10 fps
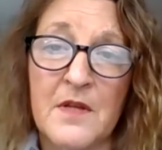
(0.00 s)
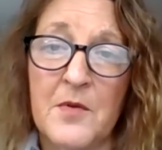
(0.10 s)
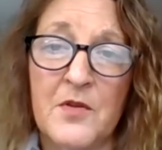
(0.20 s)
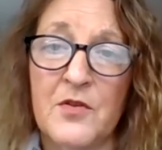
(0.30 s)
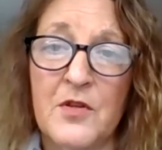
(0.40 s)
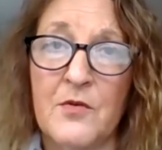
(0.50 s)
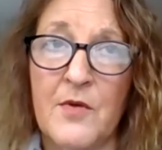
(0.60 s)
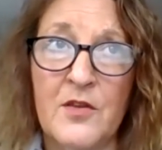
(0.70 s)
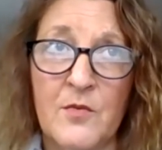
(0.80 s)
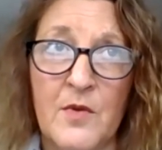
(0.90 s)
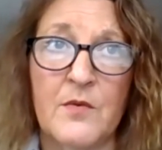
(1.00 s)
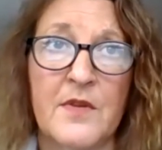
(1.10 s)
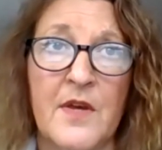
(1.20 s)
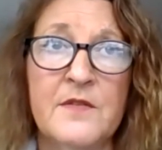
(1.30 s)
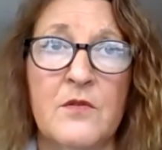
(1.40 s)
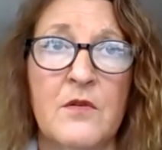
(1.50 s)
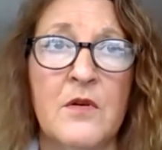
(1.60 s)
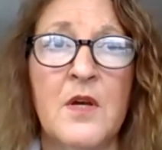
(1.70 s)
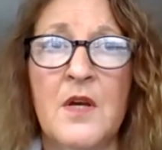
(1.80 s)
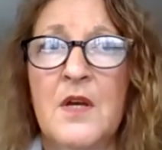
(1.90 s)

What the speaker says: I mean, she graduated with high school